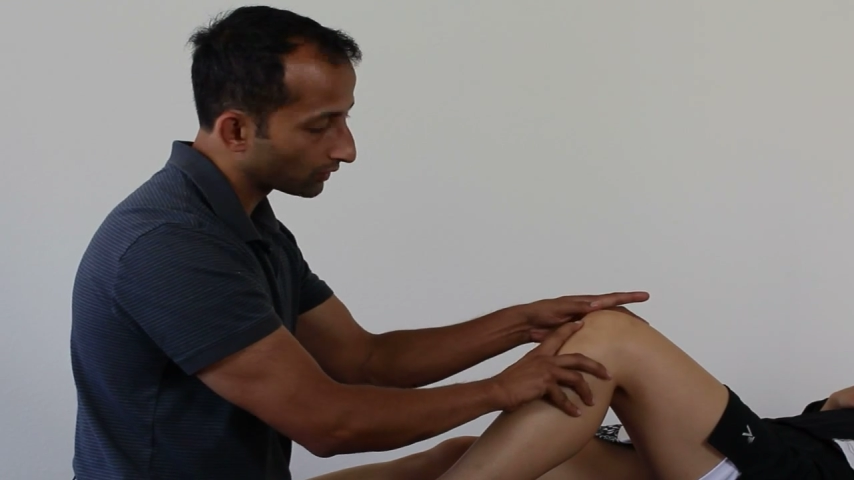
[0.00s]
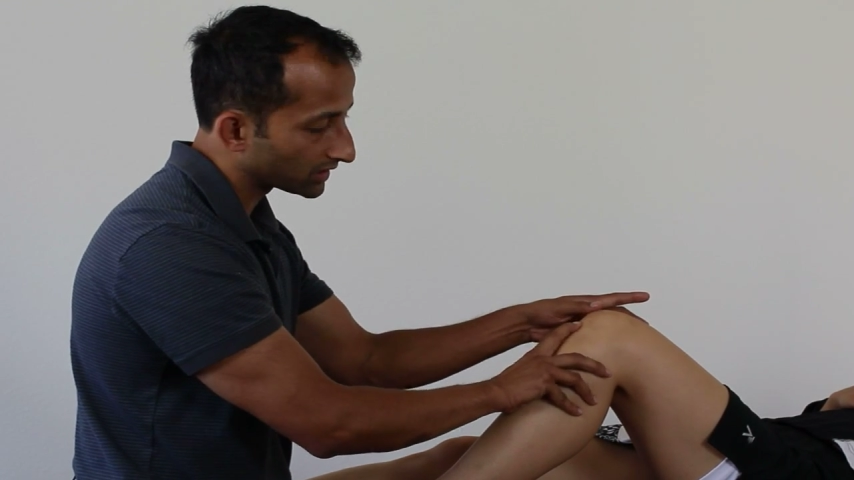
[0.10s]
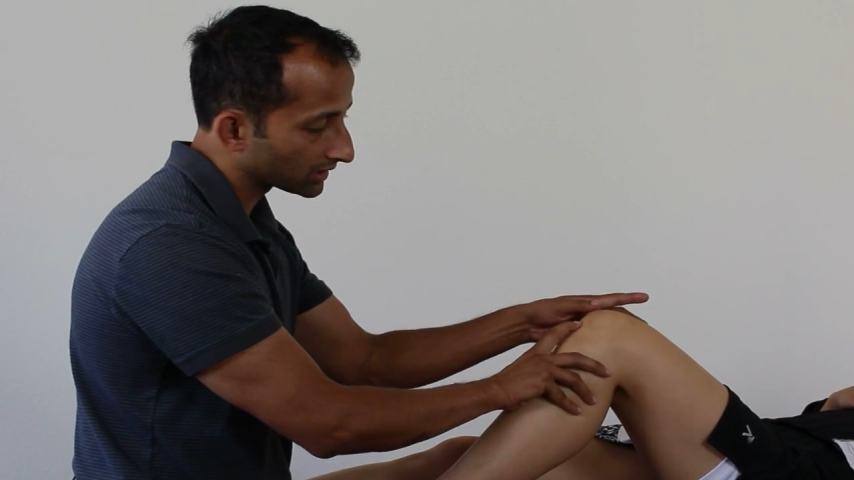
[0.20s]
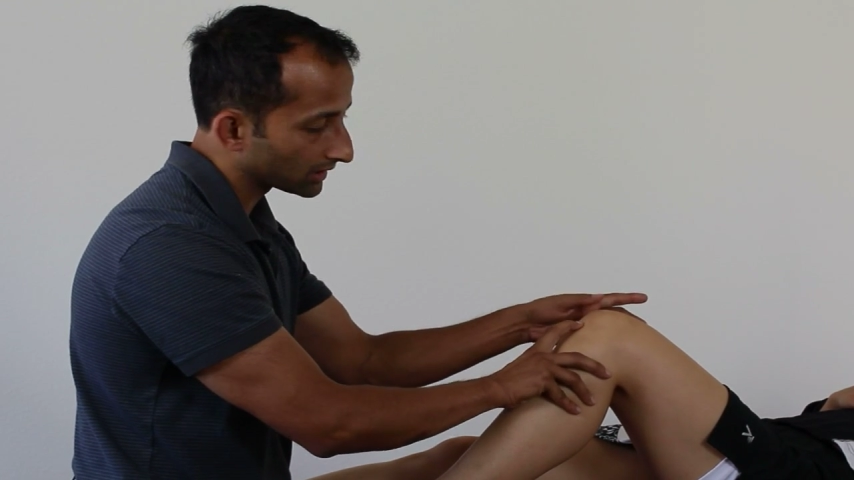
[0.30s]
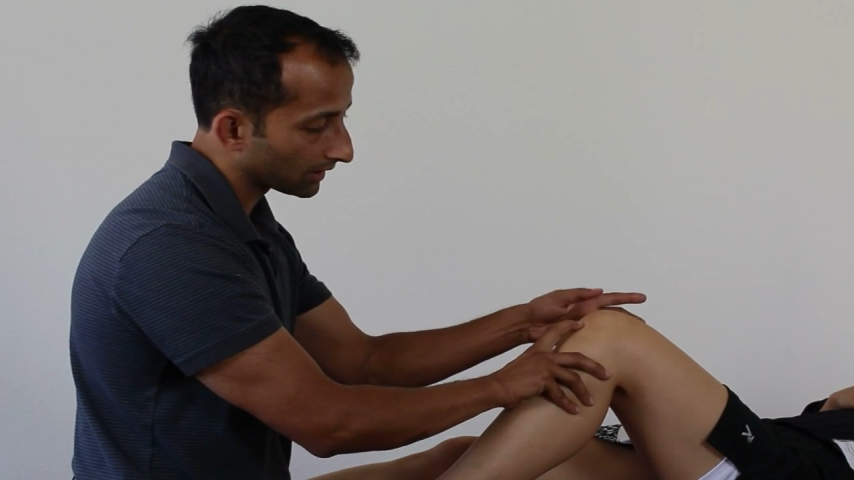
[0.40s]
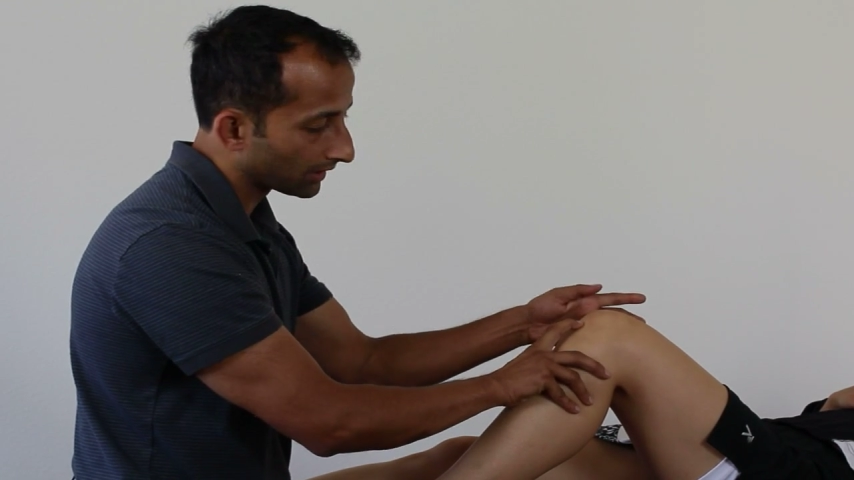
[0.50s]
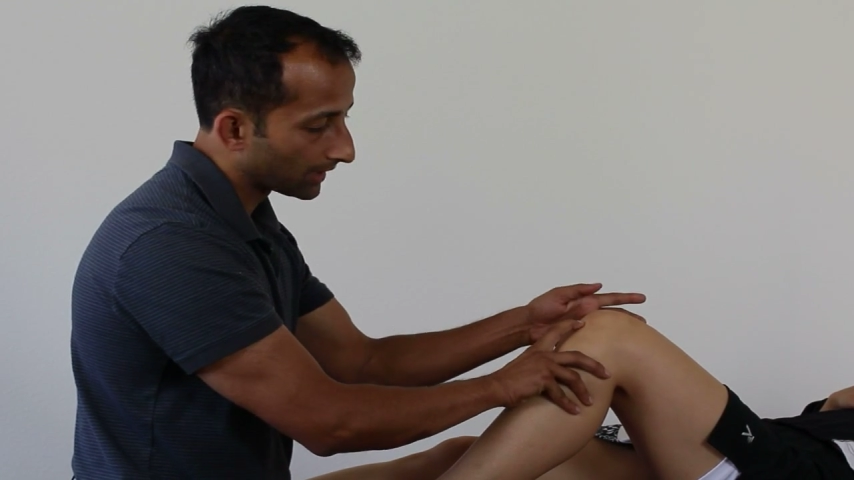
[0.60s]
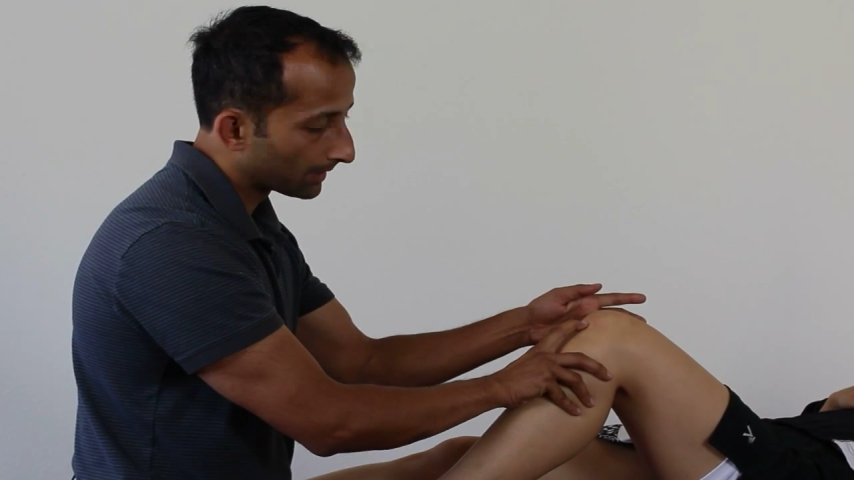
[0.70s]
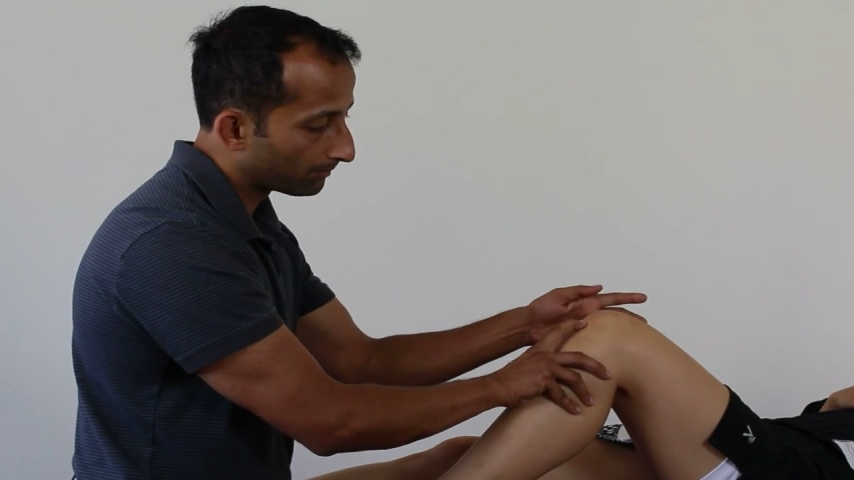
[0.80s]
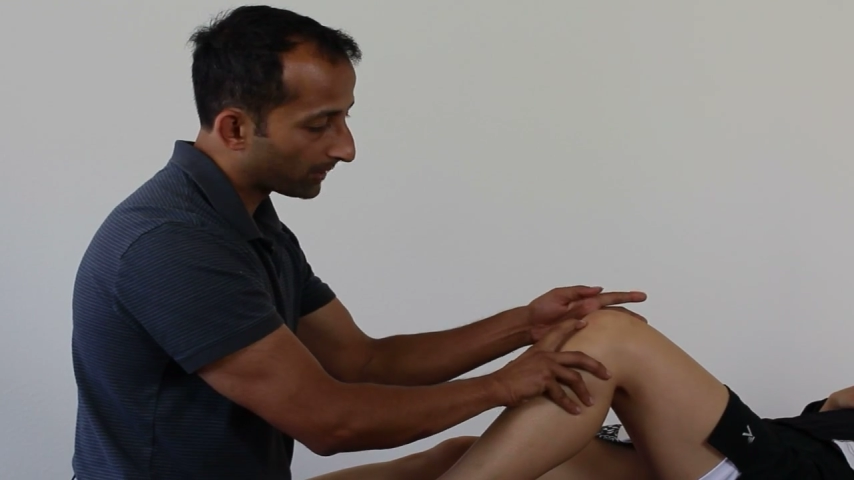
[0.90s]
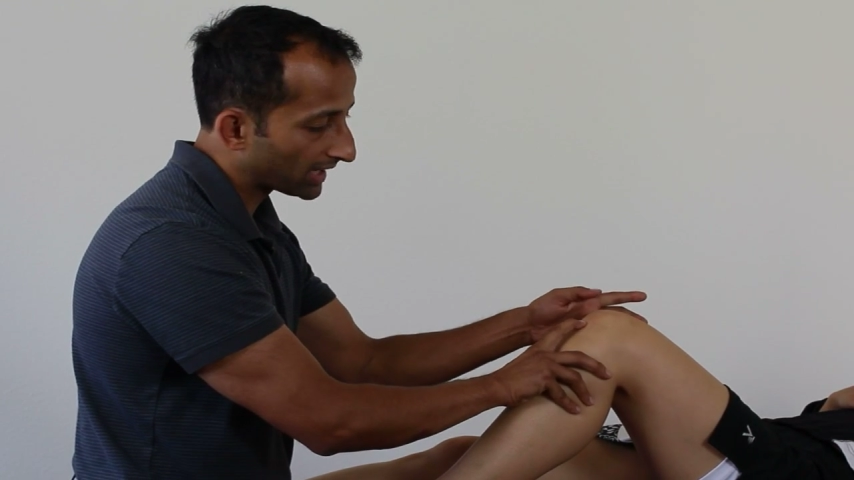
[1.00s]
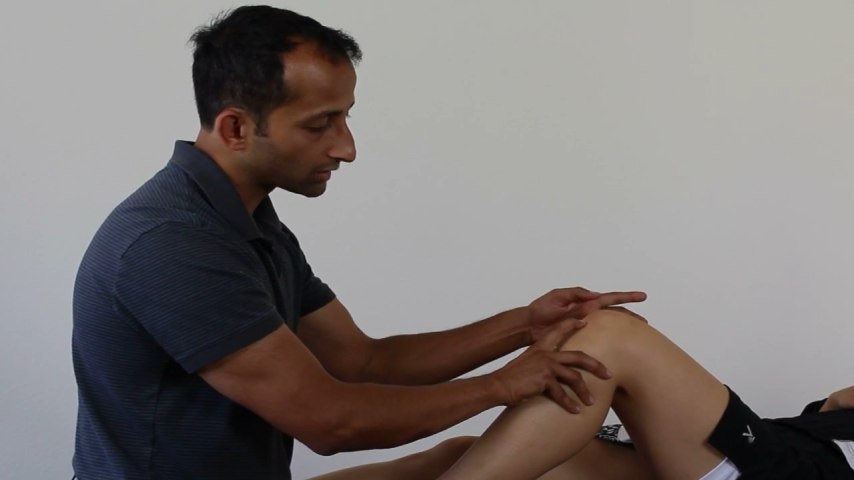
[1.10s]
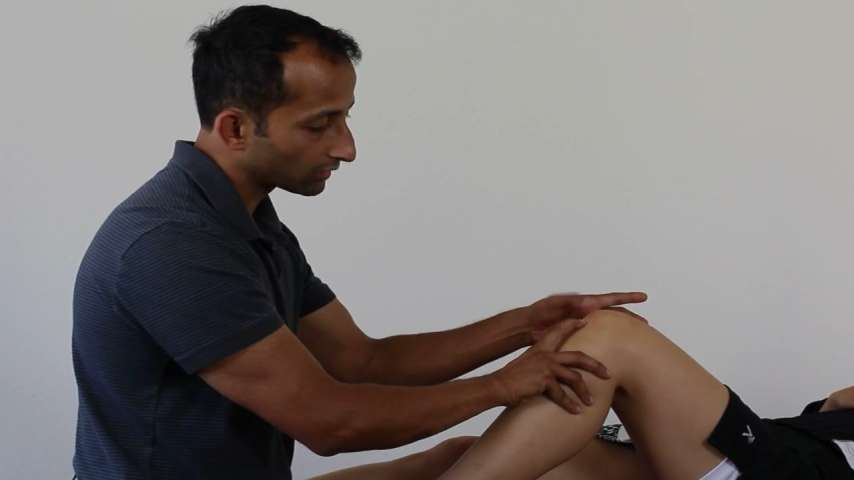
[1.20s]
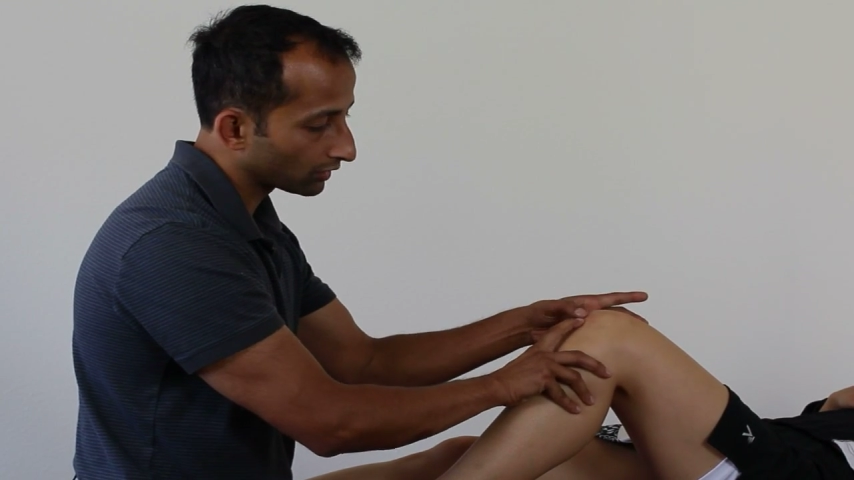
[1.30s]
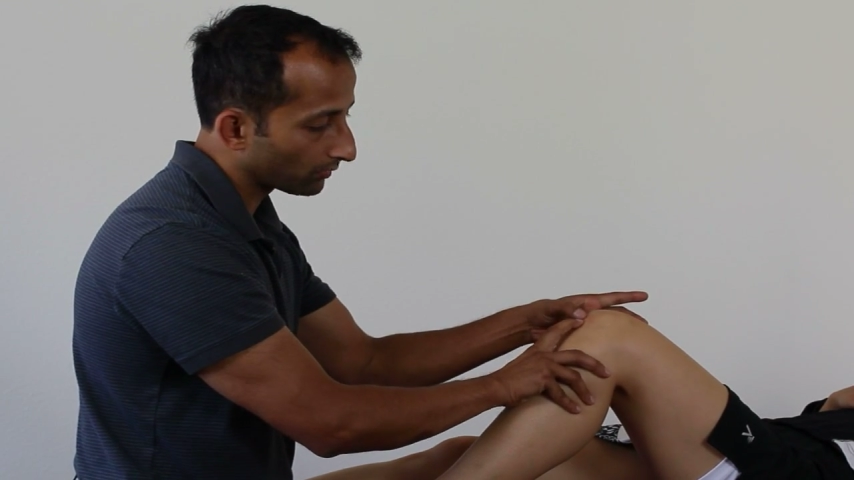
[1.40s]
which is the
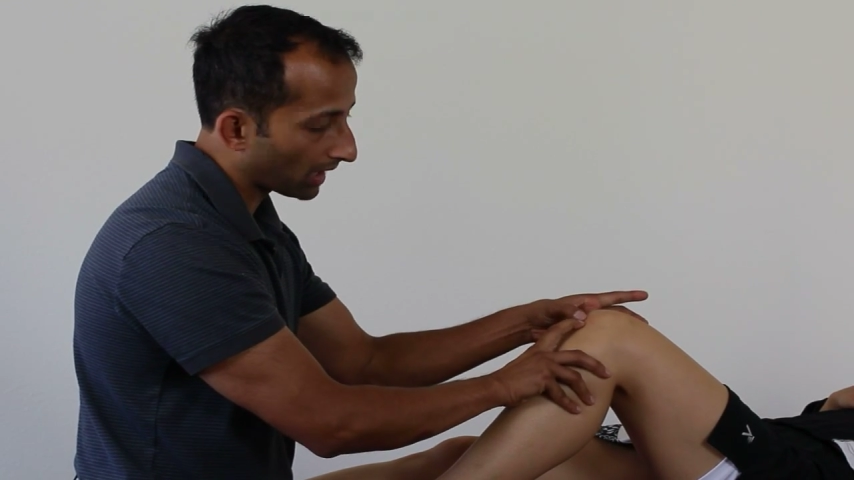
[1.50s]
base of the